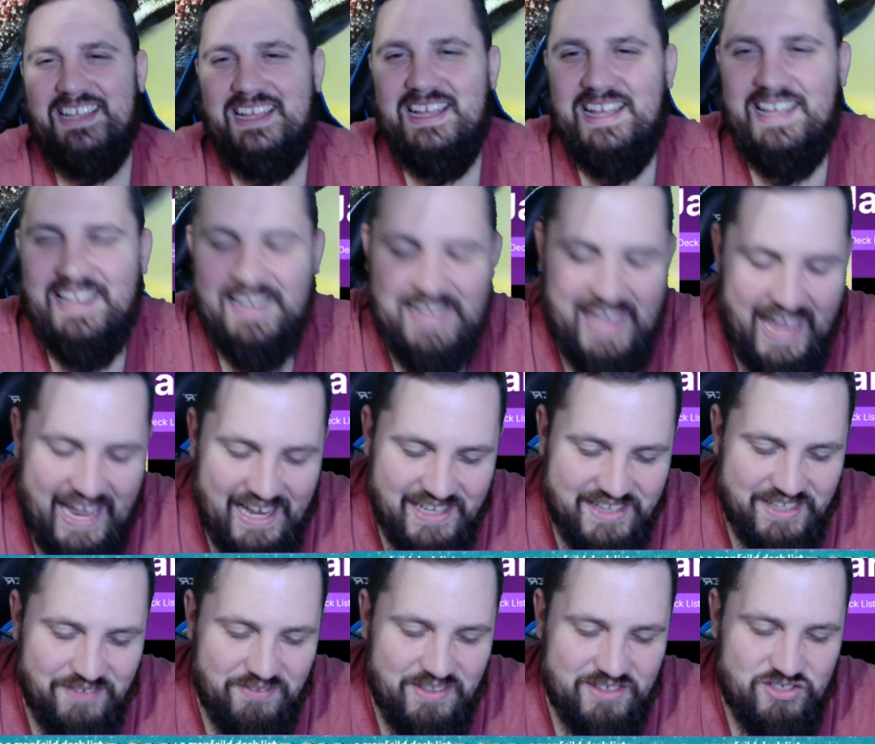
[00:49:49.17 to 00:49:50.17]
Case
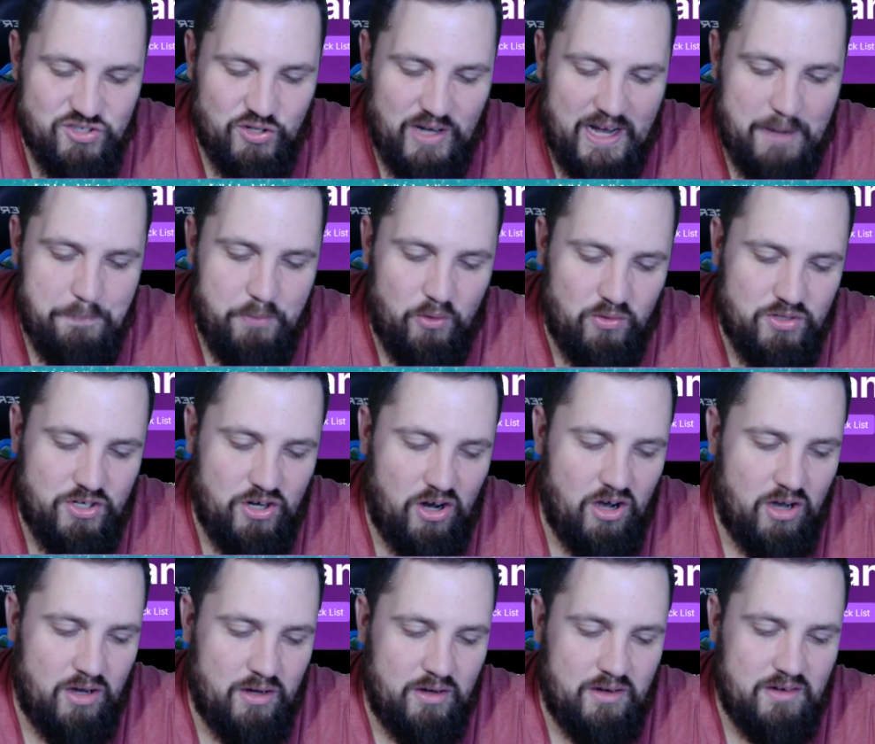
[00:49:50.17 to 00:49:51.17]
of the Trampled
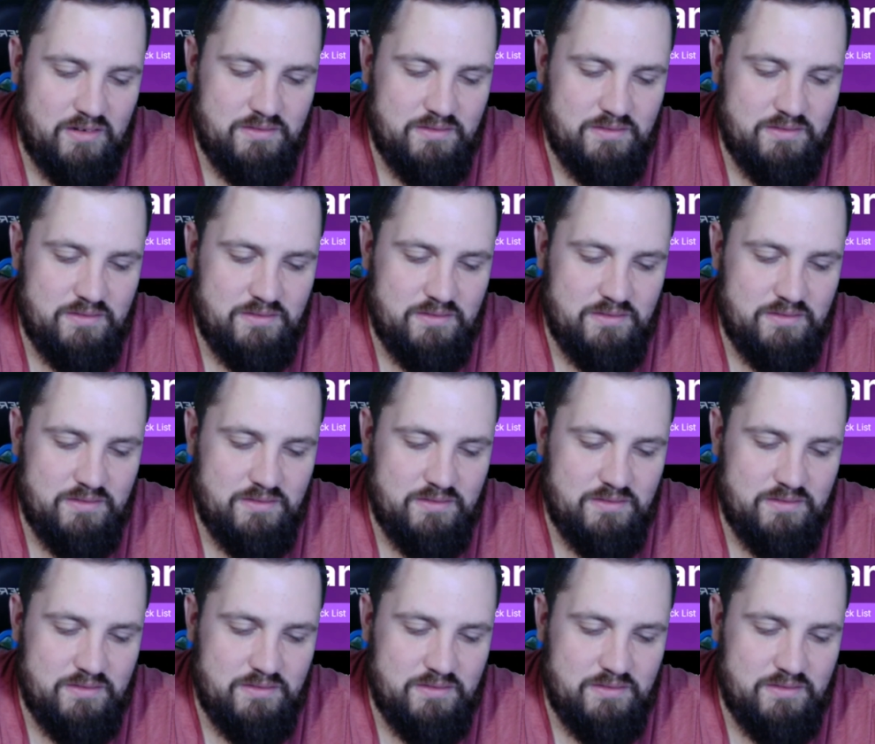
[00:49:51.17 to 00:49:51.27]
Garden.